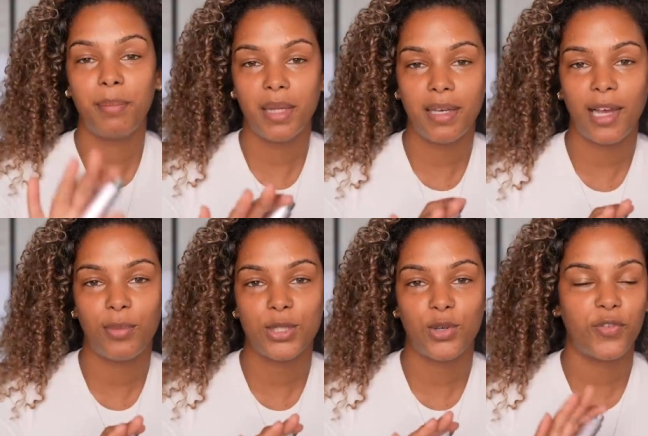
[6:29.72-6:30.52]
Millie
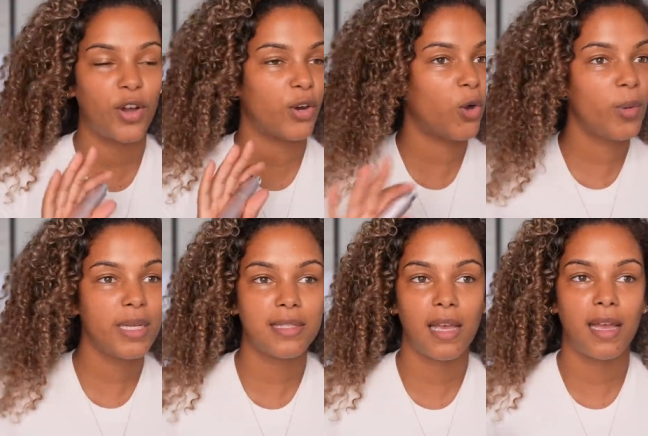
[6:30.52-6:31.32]
Almodovar always
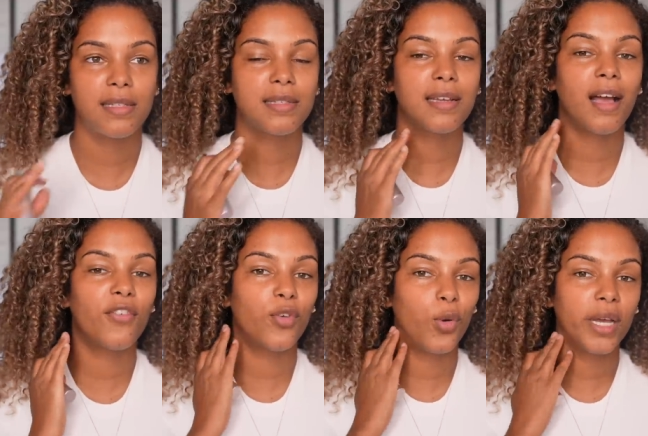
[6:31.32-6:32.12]
says,
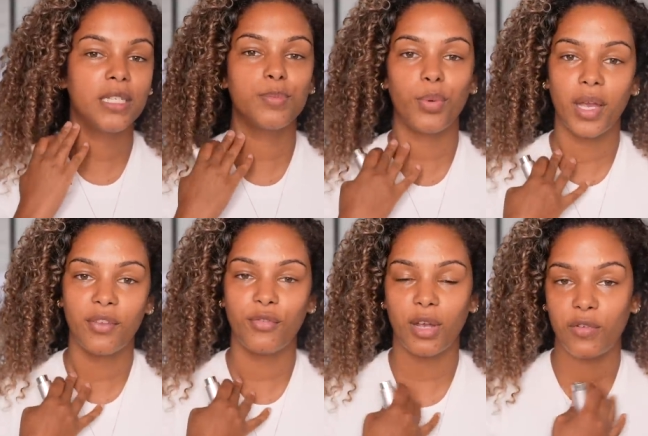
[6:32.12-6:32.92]
avoid spraying
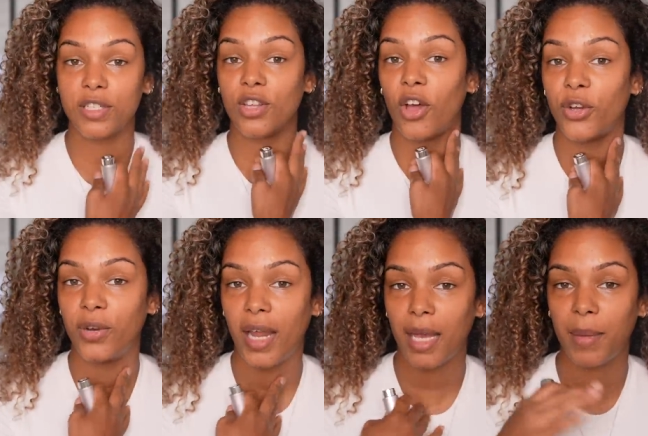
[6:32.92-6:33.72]
fragrance on your
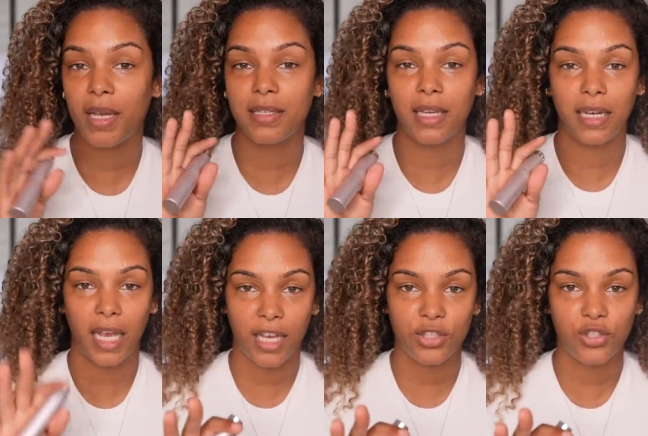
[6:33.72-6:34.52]
neck because it can
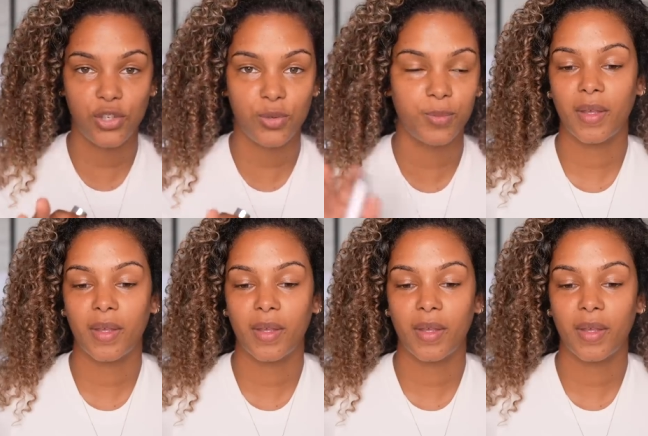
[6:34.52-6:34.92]
age you,